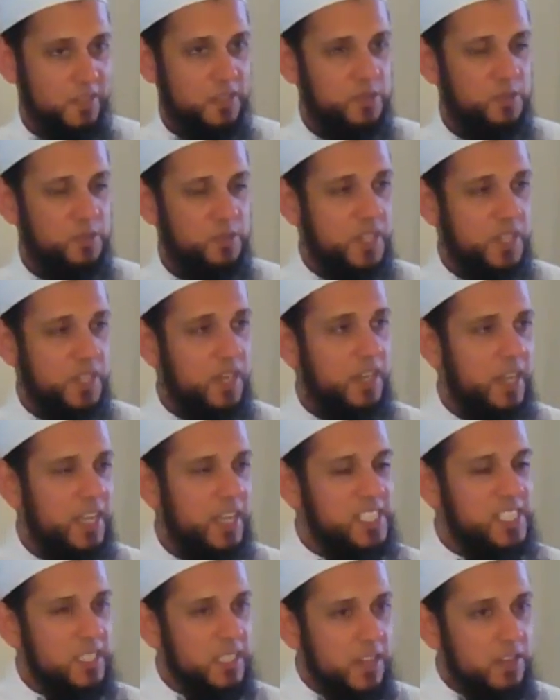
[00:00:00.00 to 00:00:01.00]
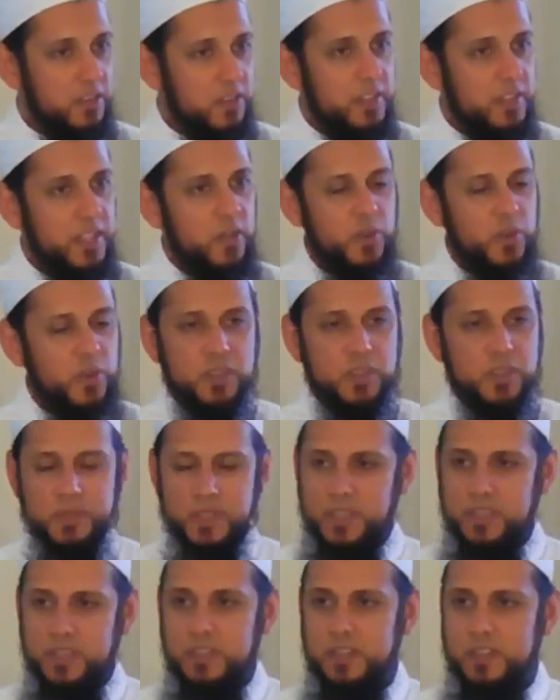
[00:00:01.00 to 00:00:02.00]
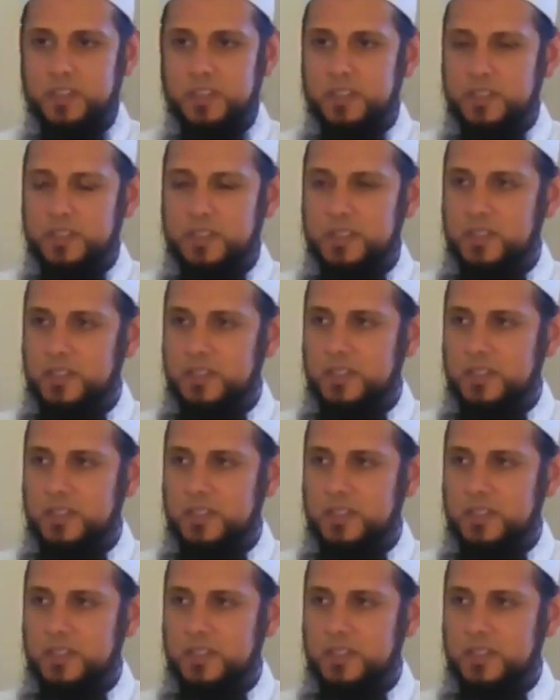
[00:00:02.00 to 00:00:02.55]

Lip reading: So Jannah is literally going to be